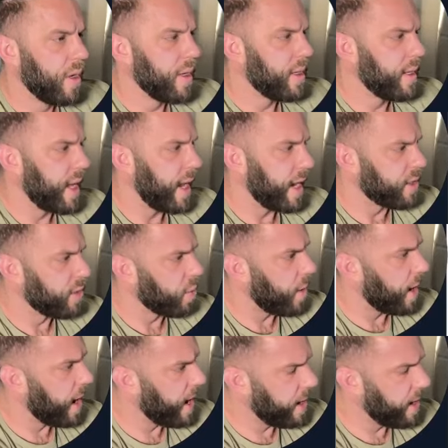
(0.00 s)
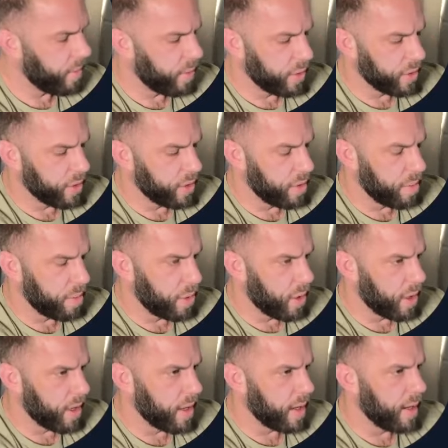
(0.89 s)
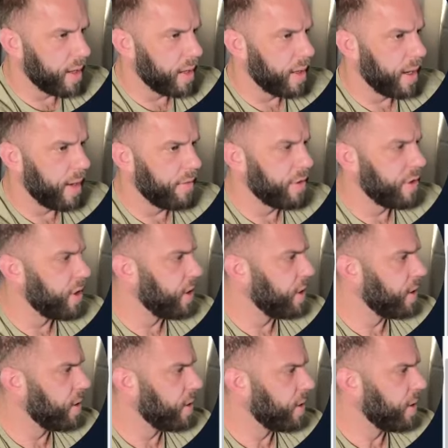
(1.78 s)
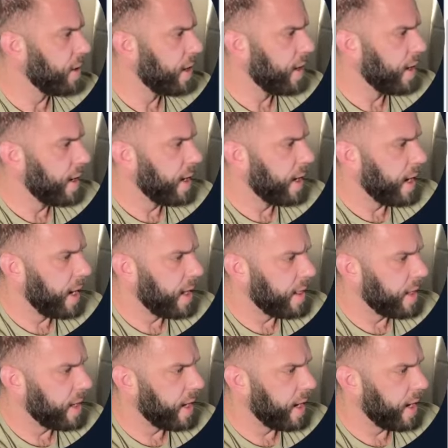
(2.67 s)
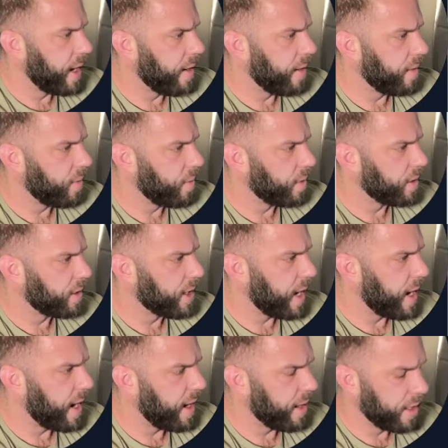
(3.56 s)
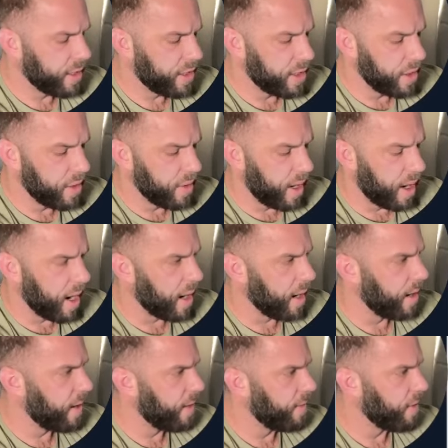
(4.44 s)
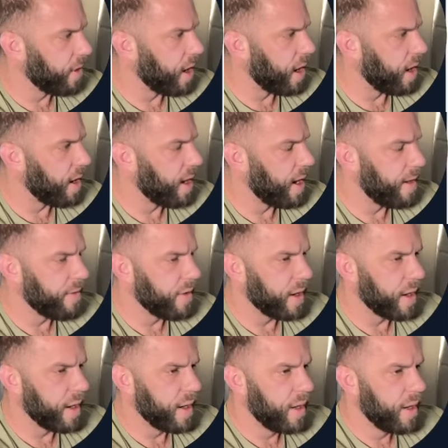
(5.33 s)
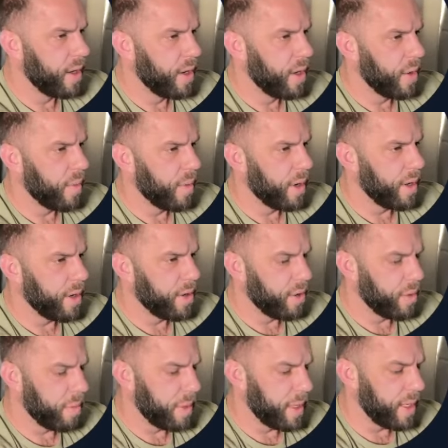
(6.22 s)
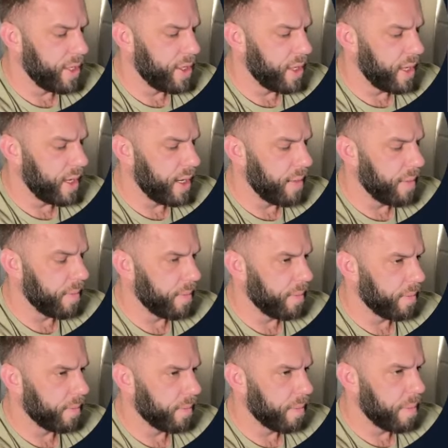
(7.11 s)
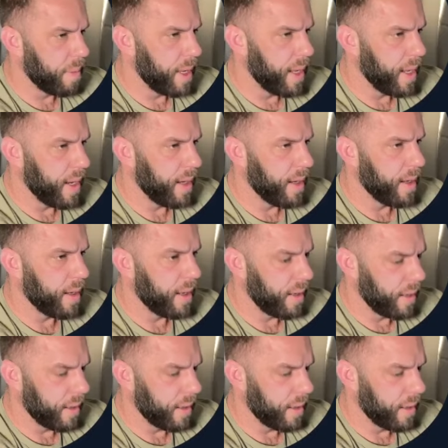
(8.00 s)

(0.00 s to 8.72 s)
text white, we'll do a border of two, and then we'll say, let's do our, for our hover, we're gonna do BG pink